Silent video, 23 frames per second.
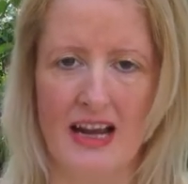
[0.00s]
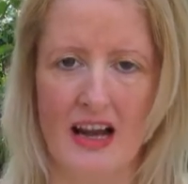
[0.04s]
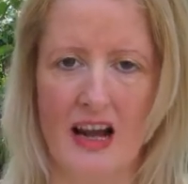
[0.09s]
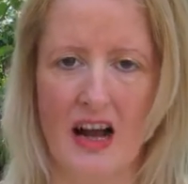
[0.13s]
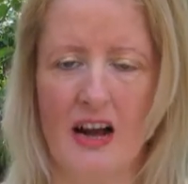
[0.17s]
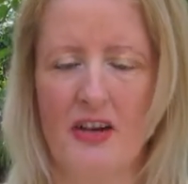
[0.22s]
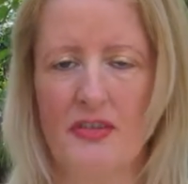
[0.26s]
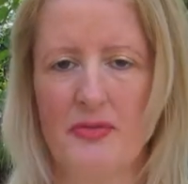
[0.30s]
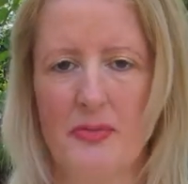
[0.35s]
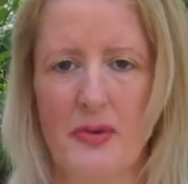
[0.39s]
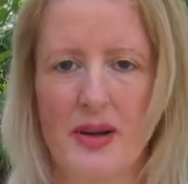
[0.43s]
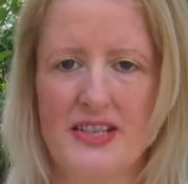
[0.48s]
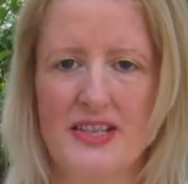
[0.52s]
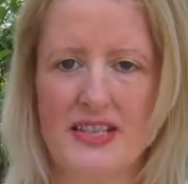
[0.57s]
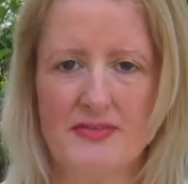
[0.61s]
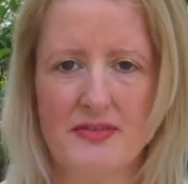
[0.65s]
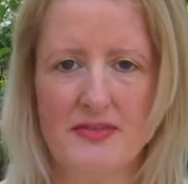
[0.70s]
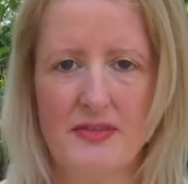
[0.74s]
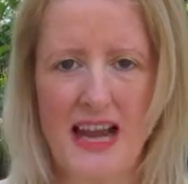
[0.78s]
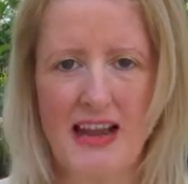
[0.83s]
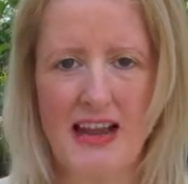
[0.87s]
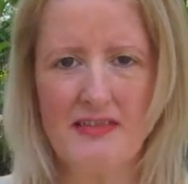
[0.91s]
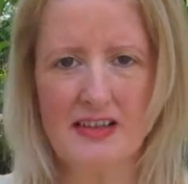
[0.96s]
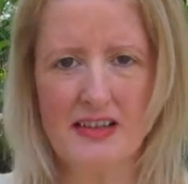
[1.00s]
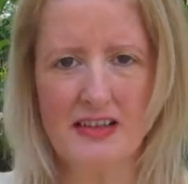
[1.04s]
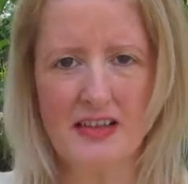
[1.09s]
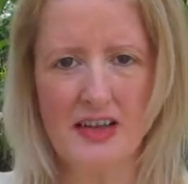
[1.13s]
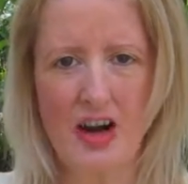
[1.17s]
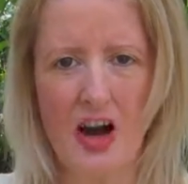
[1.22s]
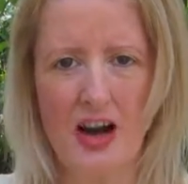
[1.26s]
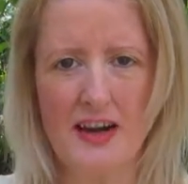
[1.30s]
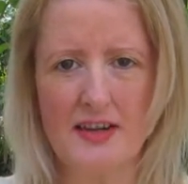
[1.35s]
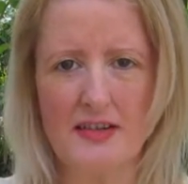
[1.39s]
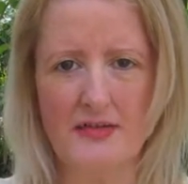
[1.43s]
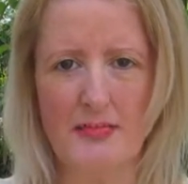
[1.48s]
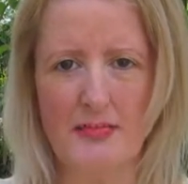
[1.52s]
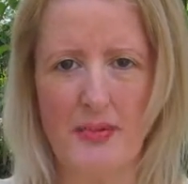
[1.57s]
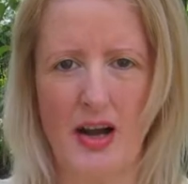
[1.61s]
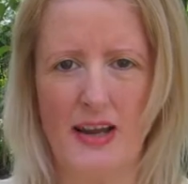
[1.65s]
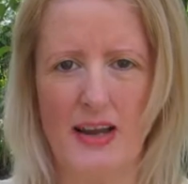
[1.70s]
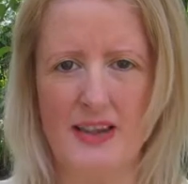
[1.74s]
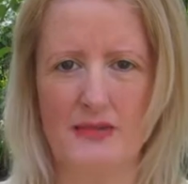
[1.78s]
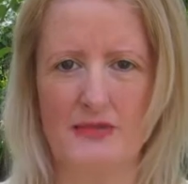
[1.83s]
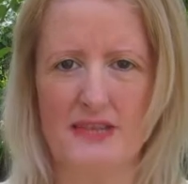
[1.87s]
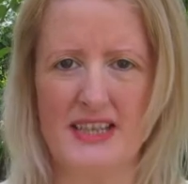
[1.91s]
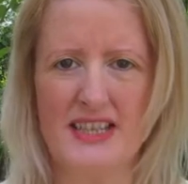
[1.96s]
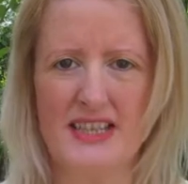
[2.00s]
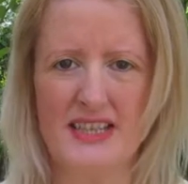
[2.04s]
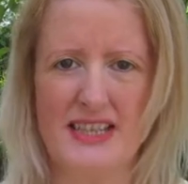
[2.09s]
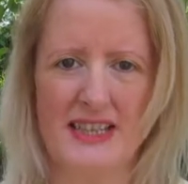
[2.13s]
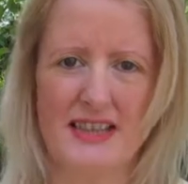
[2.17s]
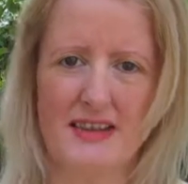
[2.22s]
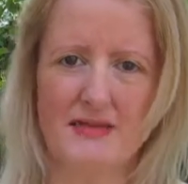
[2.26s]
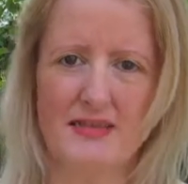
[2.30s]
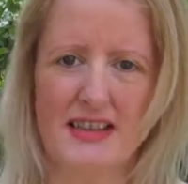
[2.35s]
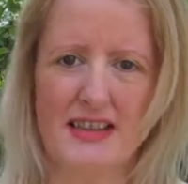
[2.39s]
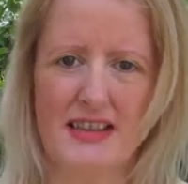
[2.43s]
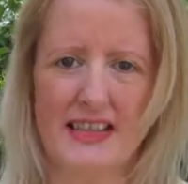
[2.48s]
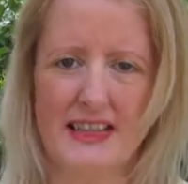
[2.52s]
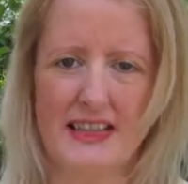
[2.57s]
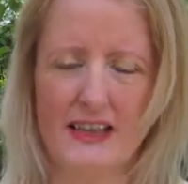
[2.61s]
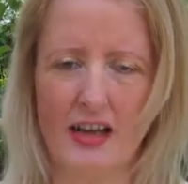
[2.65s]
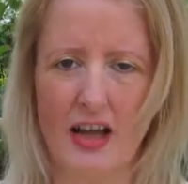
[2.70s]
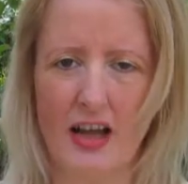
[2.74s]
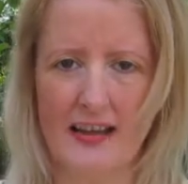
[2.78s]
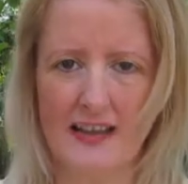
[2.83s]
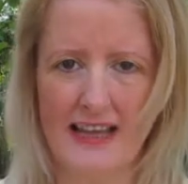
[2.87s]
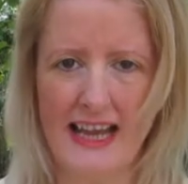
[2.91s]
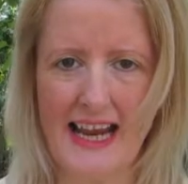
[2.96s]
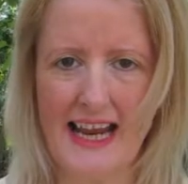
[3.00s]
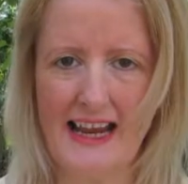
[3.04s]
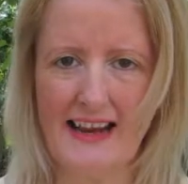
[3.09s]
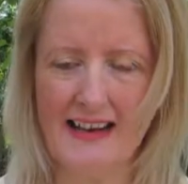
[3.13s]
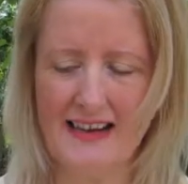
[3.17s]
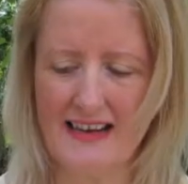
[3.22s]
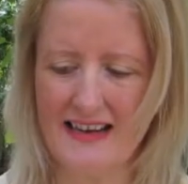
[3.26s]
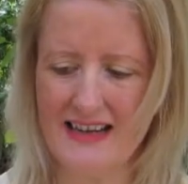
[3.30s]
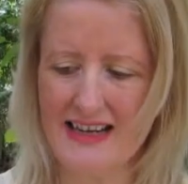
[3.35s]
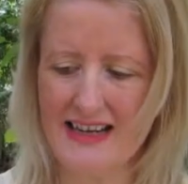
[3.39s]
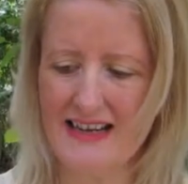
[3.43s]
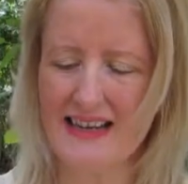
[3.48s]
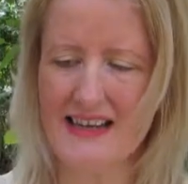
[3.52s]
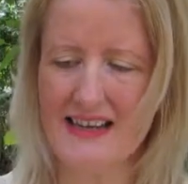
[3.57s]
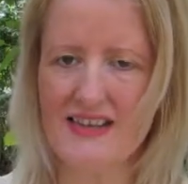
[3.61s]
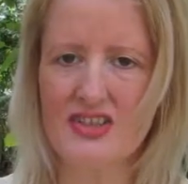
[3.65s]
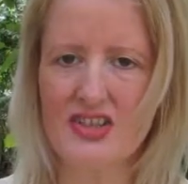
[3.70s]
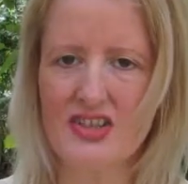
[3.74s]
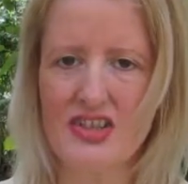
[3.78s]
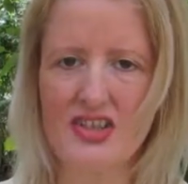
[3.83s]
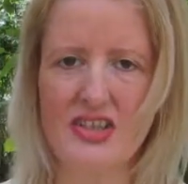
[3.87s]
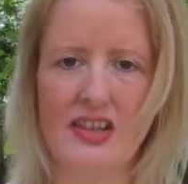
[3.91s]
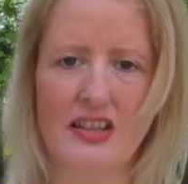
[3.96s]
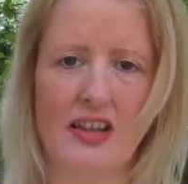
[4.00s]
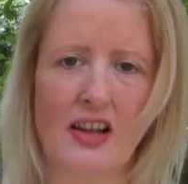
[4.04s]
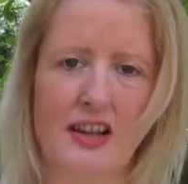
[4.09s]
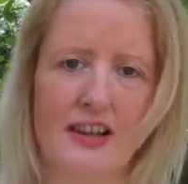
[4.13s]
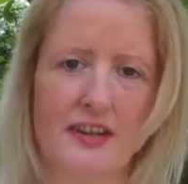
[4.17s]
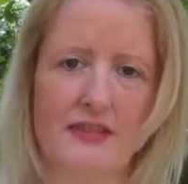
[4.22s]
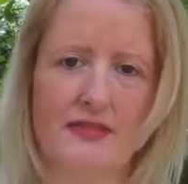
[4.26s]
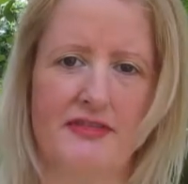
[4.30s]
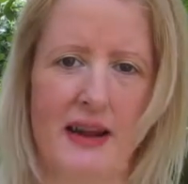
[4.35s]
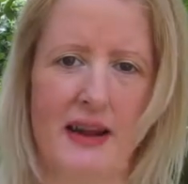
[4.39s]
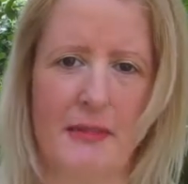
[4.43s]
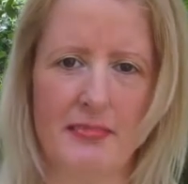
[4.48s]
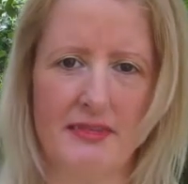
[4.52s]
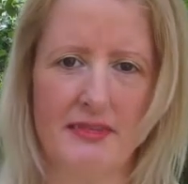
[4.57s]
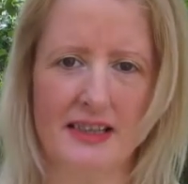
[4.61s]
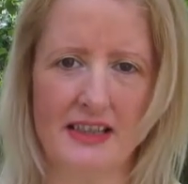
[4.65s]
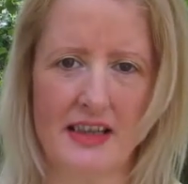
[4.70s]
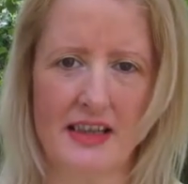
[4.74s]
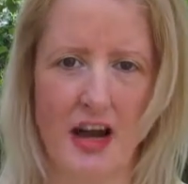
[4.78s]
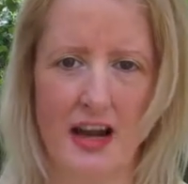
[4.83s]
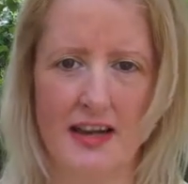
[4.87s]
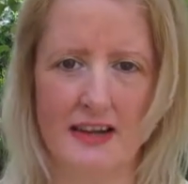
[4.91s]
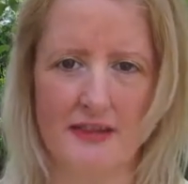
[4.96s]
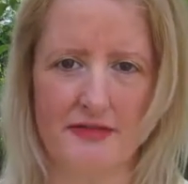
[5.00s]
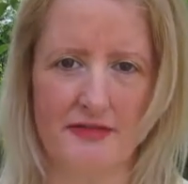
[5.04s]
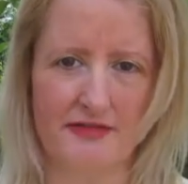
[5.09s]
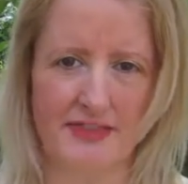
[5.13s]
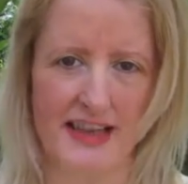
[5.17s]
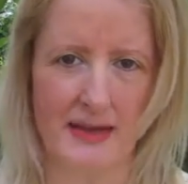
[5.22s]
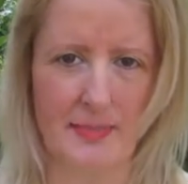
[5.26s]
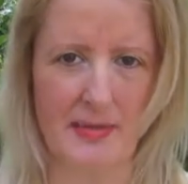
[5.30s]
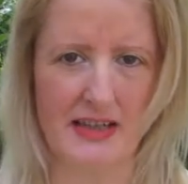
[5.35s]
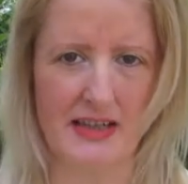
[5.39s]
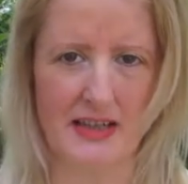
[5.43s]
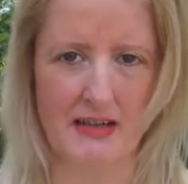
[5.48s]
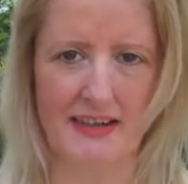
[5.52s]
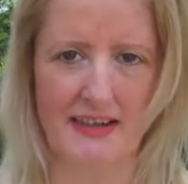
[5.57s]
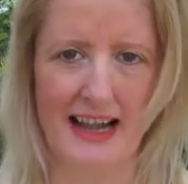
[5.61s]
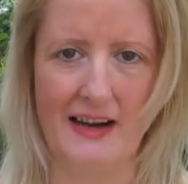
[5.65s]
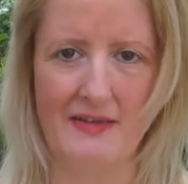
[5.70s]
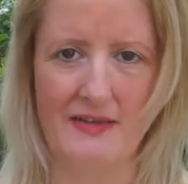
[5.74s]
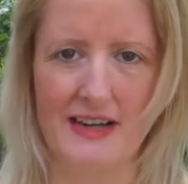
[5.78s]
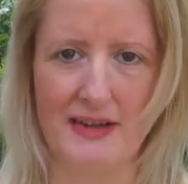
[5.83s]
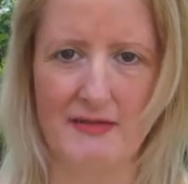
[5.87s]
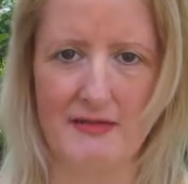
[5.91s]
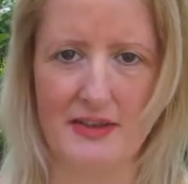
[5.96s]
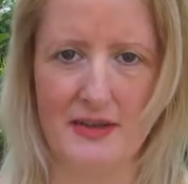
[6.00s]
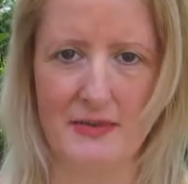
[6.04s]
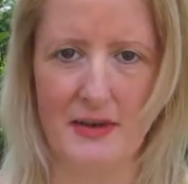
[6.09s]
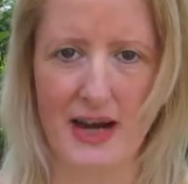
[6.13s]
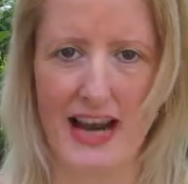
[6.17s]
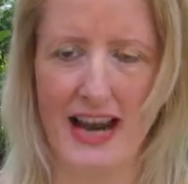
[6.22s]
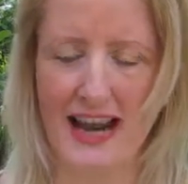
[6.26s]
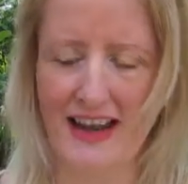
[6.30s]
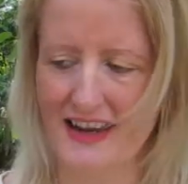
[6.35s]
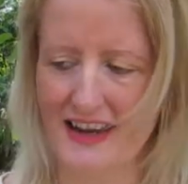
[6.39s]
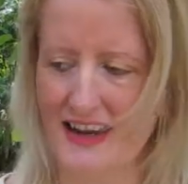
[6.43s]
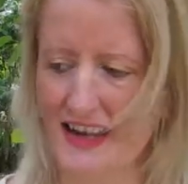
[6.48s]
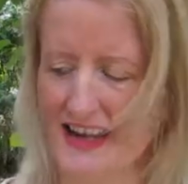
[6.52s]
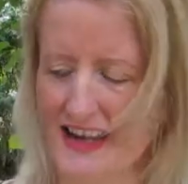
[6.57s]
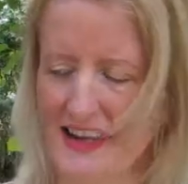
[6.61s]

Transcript: Otherwise, if you have it kind of by the wrist and everything like that, it's just a lot of fabric kind of flapping around everywhere.